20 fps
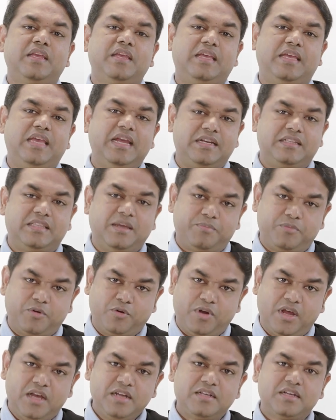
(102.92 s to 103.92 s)
get the
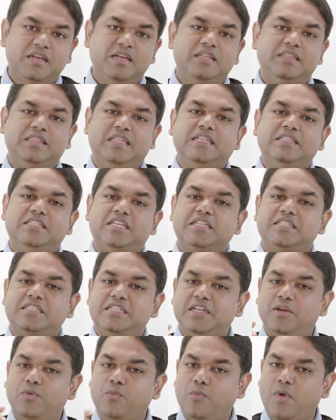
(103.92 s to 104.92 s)
product, then just
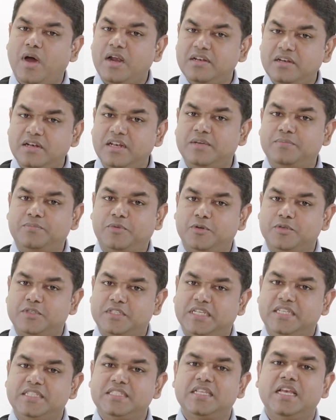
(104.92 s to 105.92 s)
in a one-click
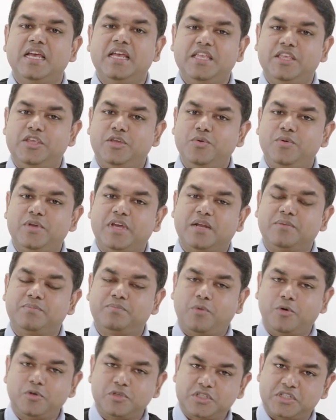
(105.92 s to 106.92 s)
process, you can
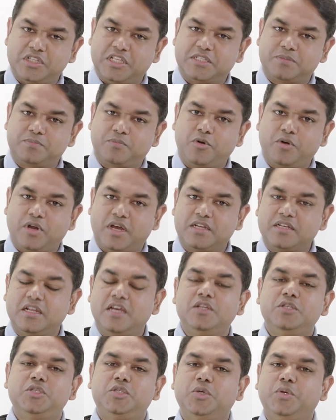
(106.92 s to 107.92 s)
post this product
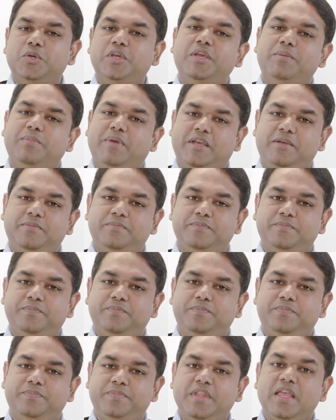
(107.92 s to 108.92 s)
to eBay.
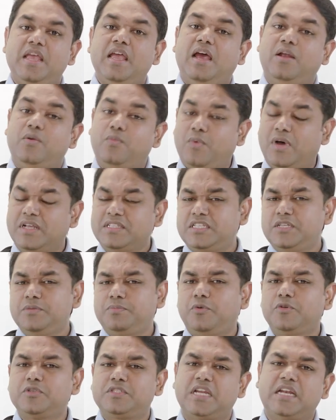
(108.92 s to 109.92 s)
And once you
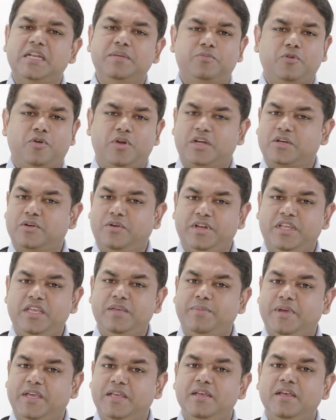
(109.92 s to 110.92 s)
post any product on
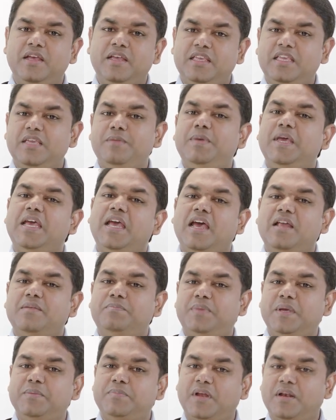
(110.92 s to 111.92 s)
eBay, eBay and
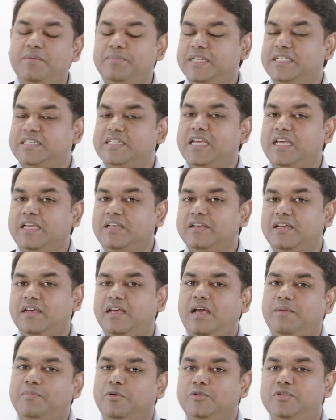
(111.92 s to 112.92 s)
PayPal may take
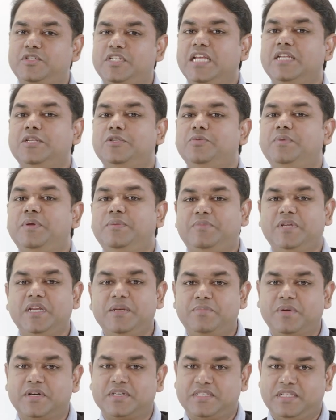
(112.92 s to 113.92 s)
about 10 to
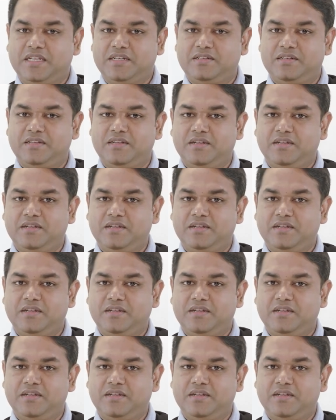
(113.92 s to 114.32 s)
15%.